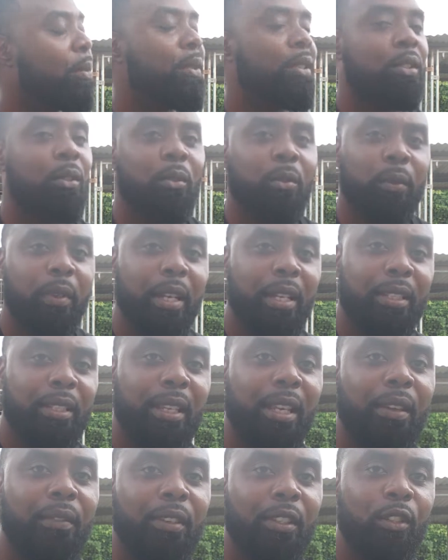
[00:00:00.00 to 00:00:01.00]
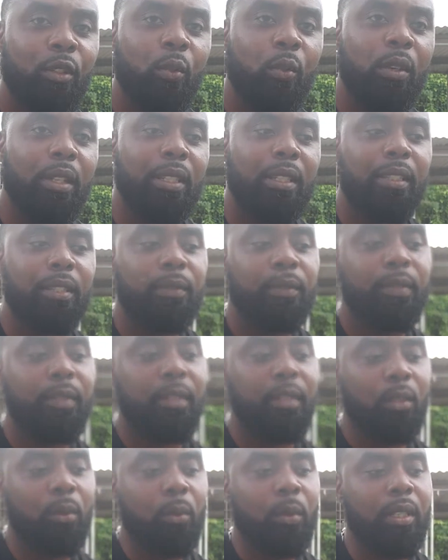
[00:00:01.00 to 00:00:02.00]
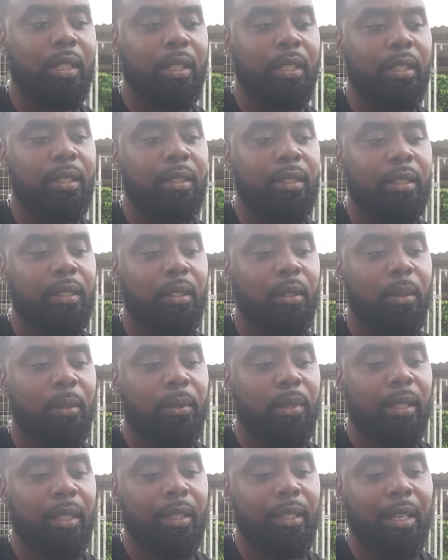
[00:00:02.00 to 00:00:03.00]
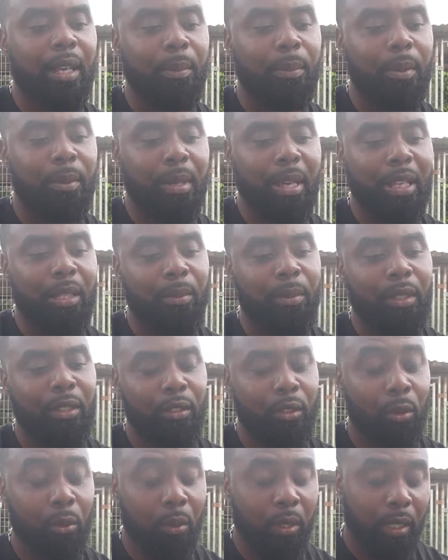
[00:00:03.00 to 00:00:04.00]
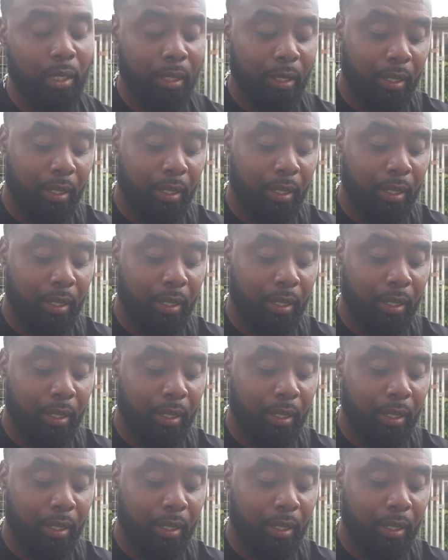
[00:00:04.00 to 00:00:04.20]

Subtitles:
what's so crazy. Even doing this, you know what I'm saying? A lot of people ask me to do it.